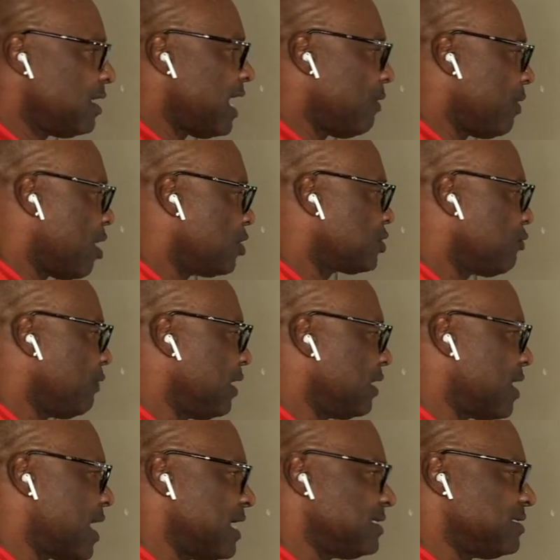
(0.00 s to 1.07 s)
And we also
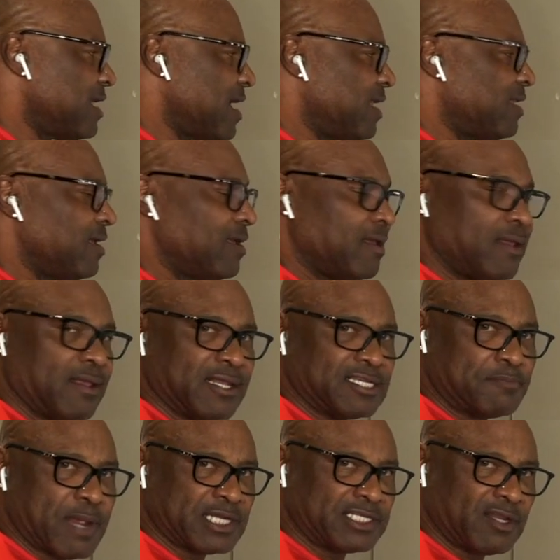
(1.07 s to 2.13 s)
realized that
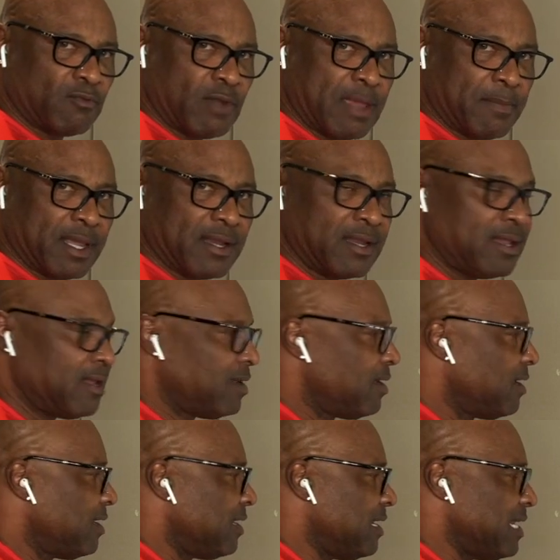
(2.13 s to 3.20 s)
especially women
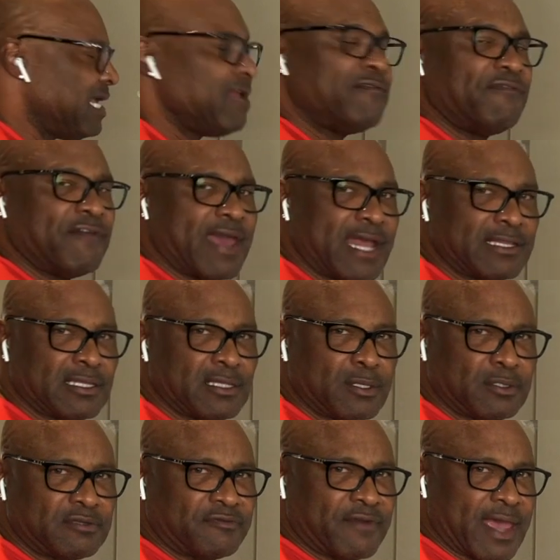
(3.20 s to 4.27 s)
need fat to
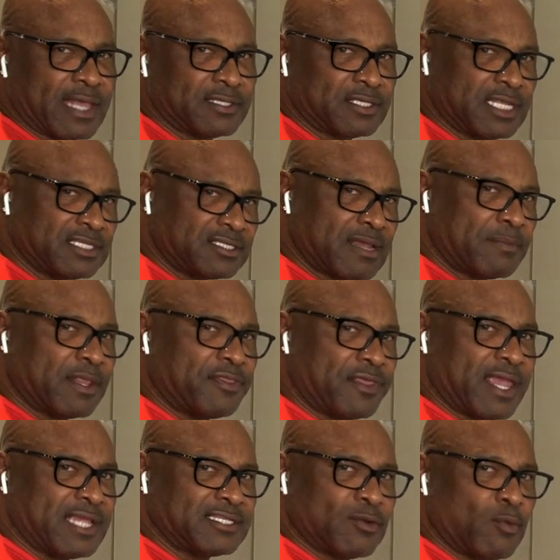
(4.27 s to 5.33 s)
lose fat. So these are some of
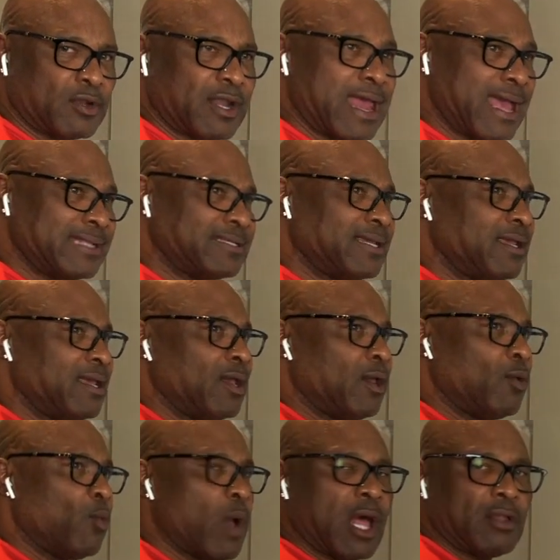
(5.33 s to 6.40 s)
the things that were not
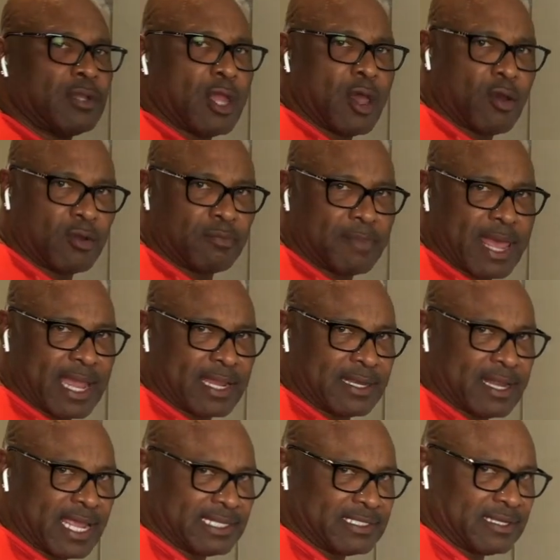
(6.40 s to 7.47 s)
well known back
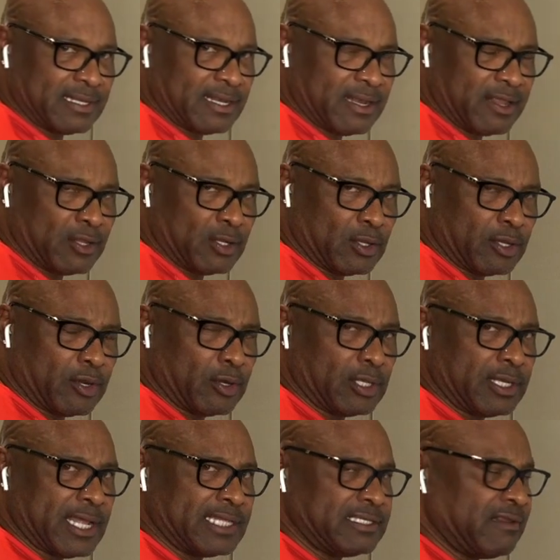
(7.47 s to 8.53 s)
in the
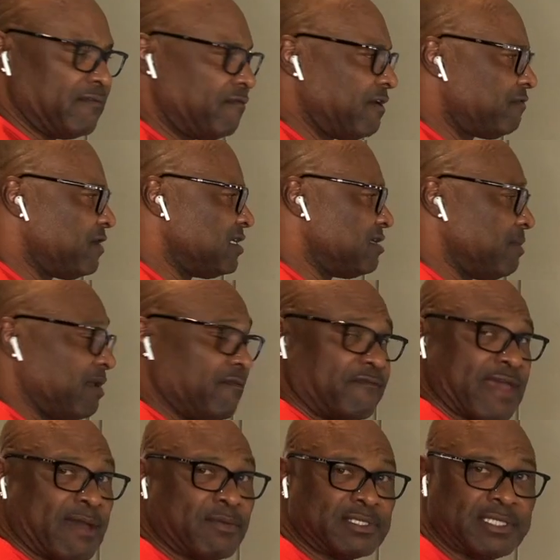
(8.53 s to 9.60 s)
early 1950s. I mean,
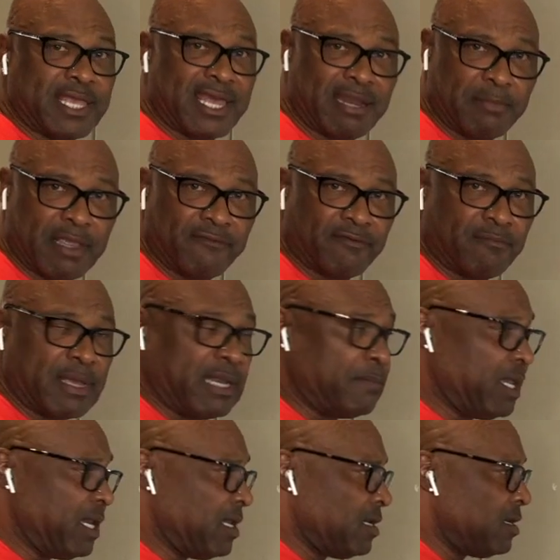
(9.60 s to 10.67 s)
fat was the enemy for many,
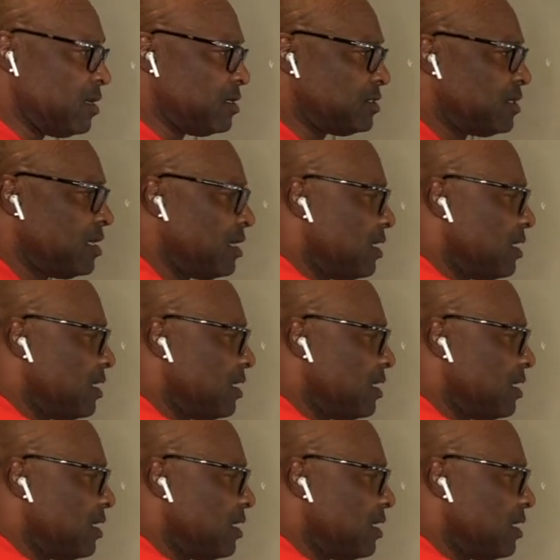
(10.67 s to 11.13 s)
many years.